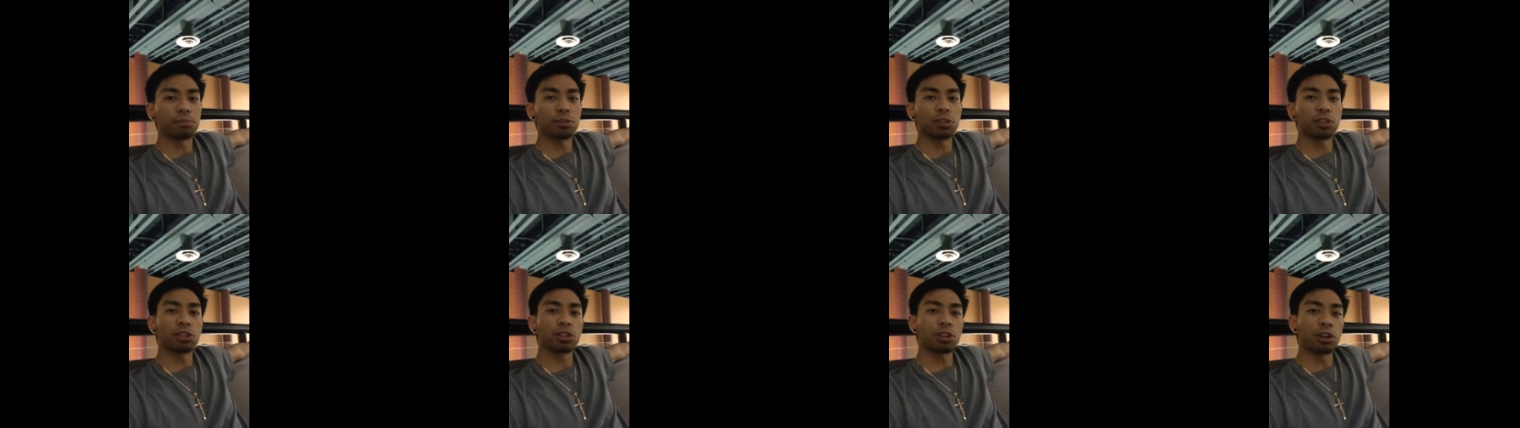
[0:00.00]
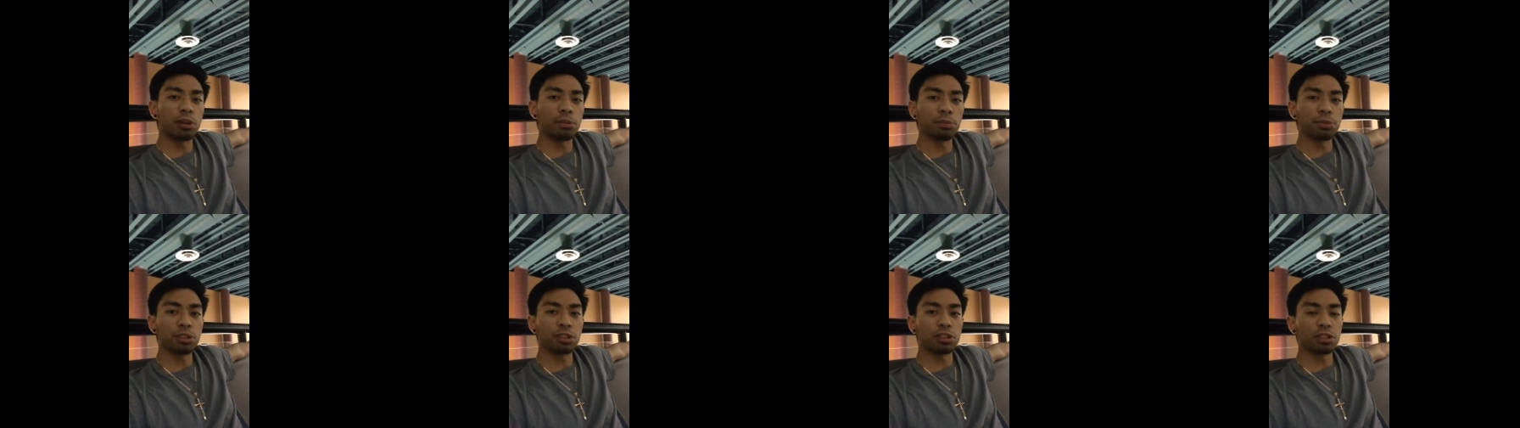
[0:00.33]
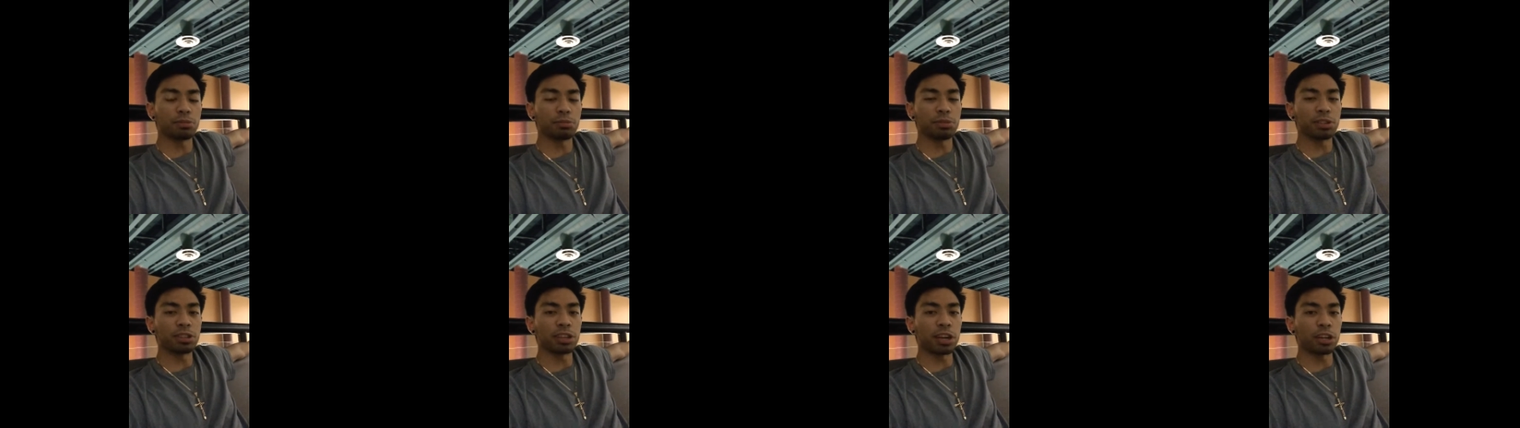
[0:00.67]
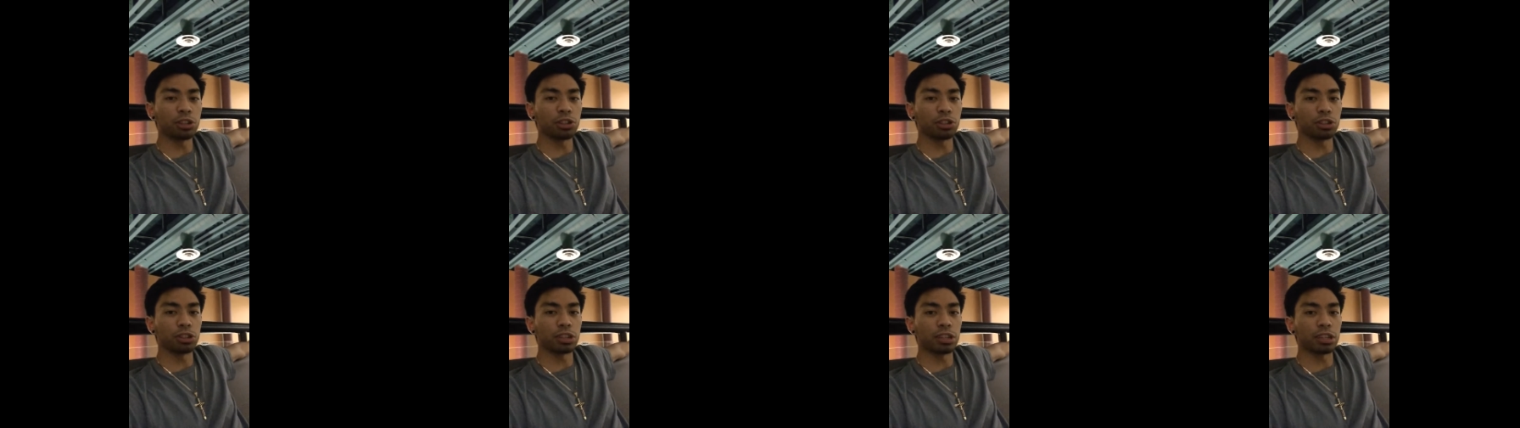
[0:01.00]
Solipsism
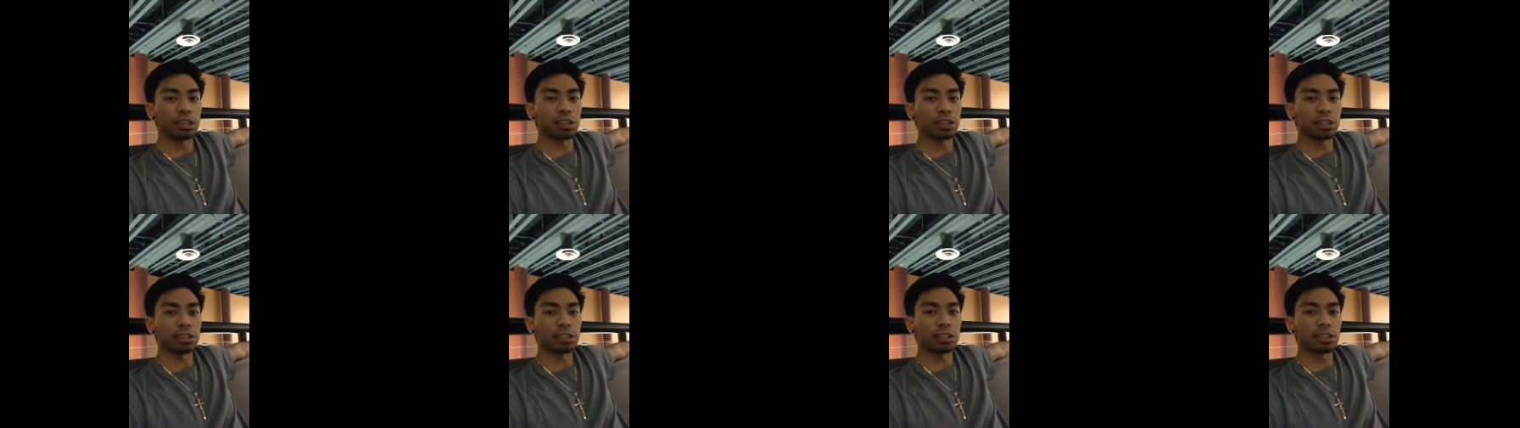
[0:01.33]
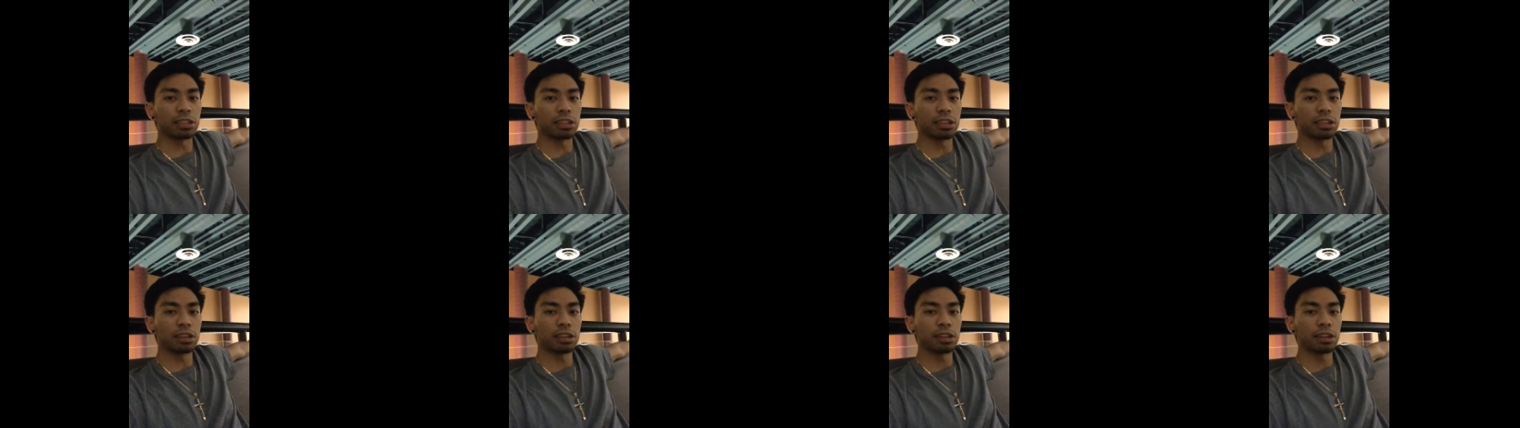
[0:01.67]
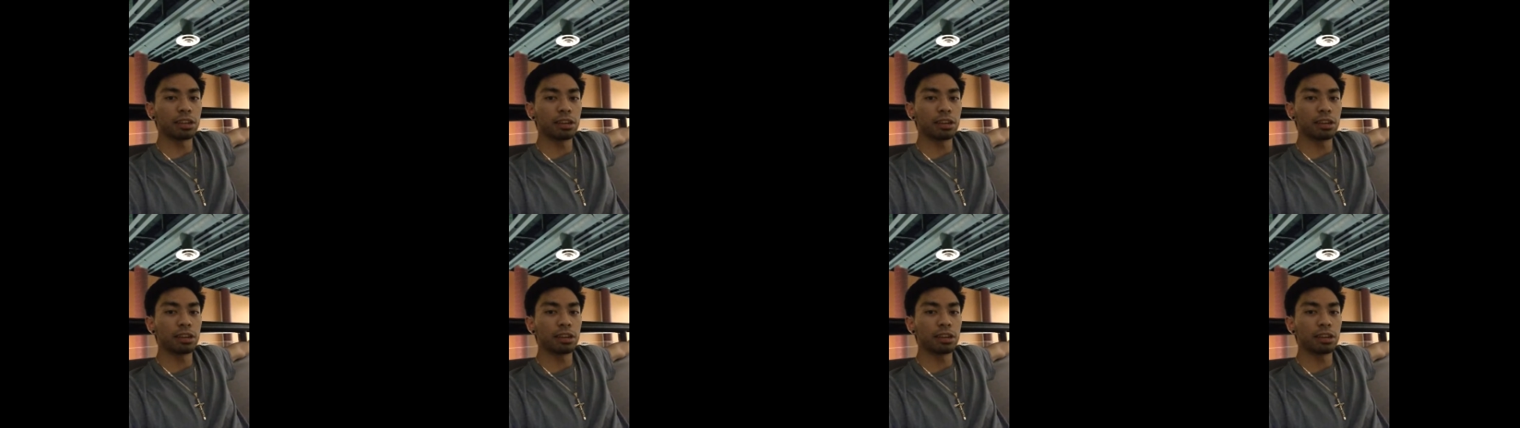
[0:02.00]
essentially is